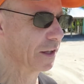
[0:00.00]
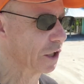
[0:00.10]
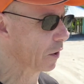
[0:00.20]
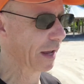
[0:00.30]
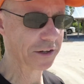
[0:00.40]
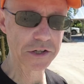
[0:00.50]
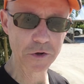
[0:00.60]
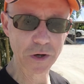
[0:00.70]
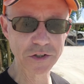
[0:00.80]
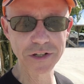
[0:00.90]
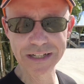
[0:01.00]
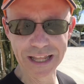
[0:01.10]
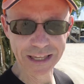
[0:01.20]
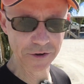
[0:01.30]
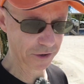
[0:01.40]
You know, I answer questions
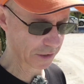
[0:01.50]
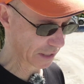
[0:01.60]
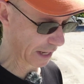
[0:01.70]
like yours